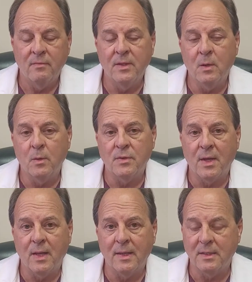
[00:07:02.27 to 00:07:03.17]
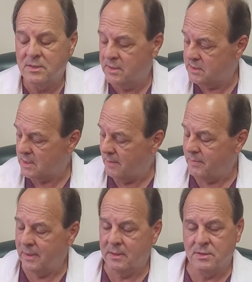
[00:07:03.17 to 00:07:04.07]
The orthotics, this
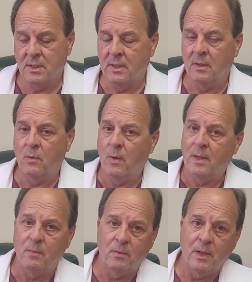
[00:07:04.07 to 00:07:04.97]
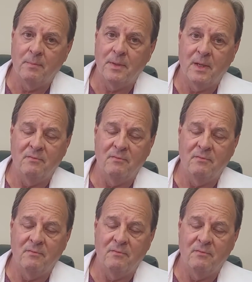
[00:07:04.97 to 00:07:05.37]
company is an incredible company.